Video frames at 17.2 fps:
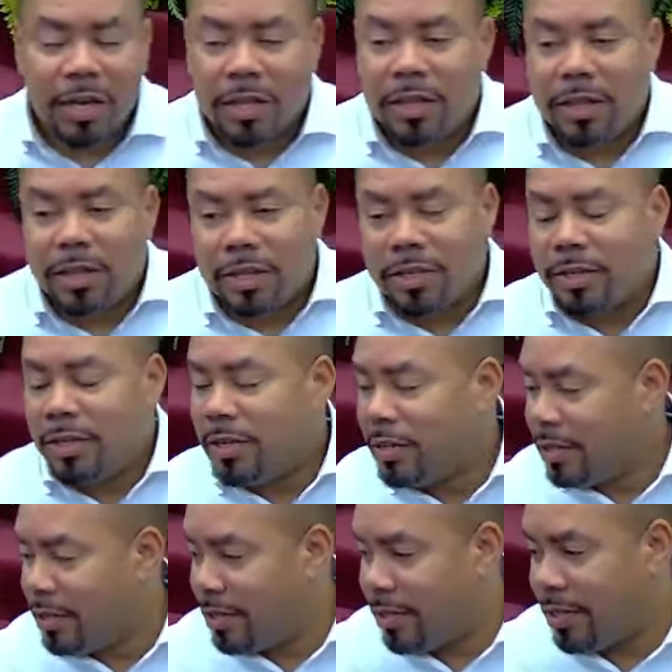That
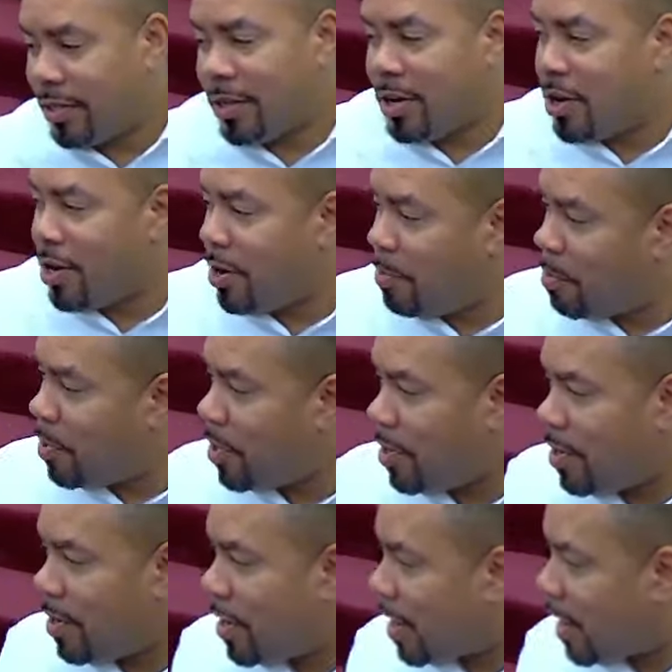R&B,
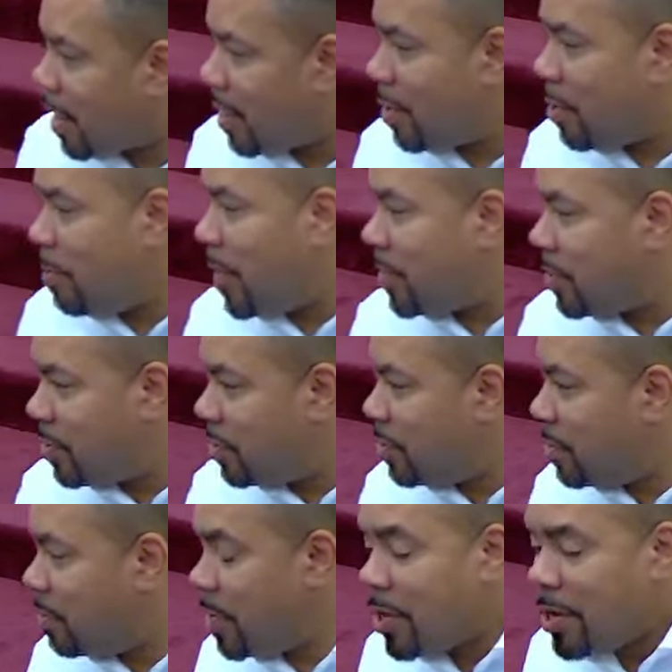I got to go back to
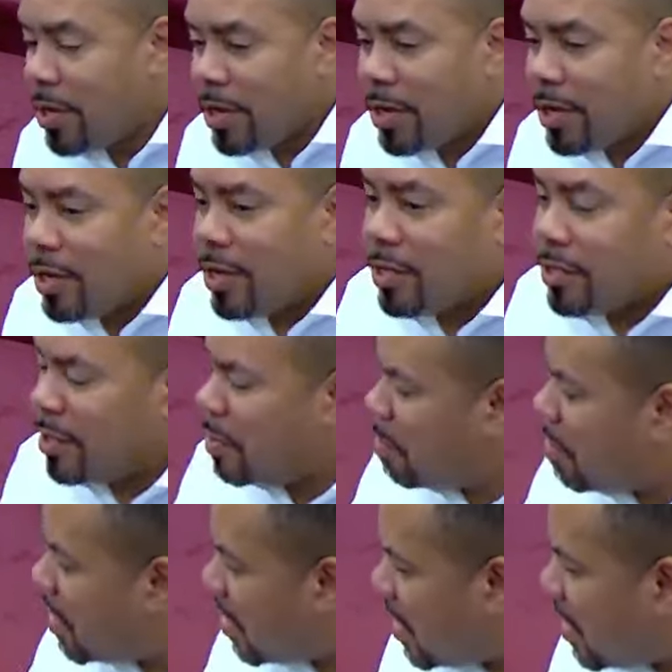him. Is it the
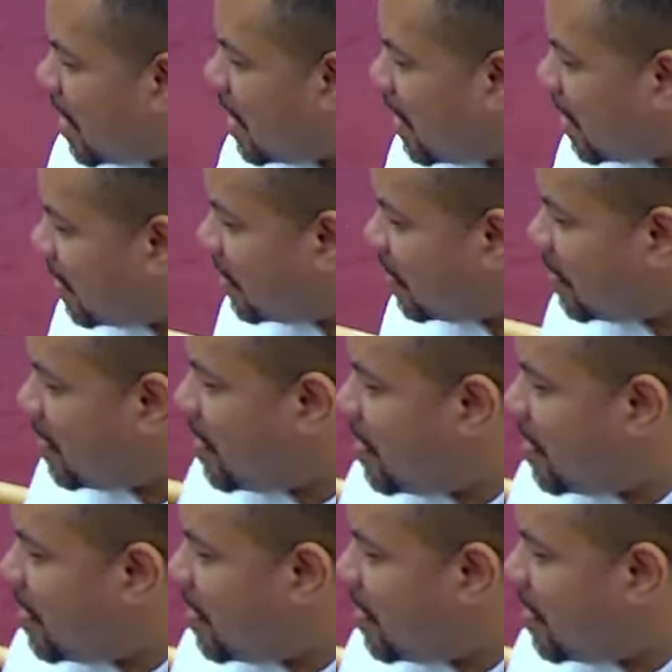Bar-Kays?